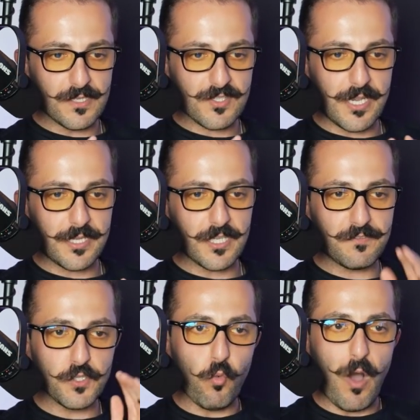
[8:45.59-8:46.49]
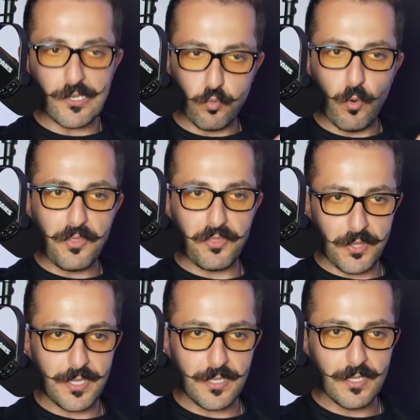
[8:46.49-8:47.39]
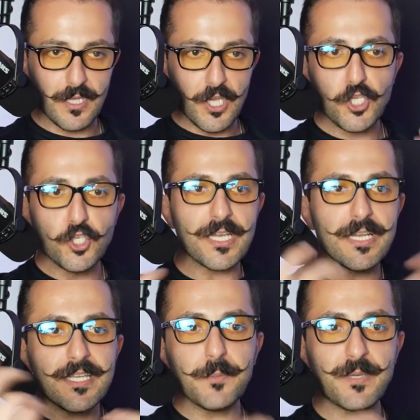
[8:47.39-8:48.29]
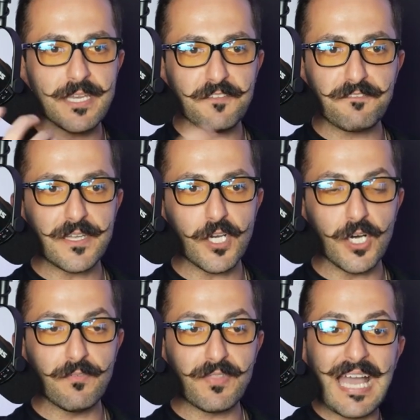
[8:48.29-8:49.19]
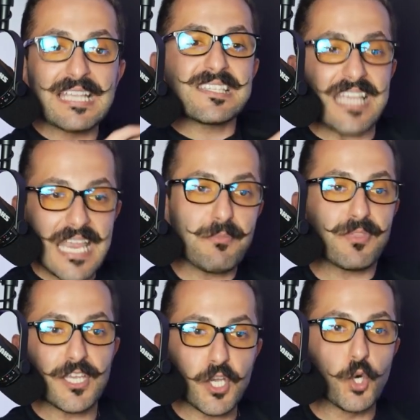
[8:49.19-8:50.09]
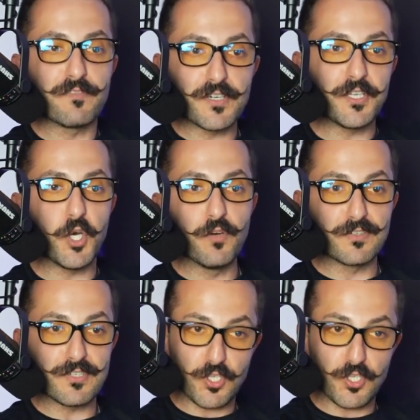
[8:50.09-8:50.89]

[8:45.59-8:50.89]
It's like if you watch one thing, you're gonna keep getting fed of that same thing over and over.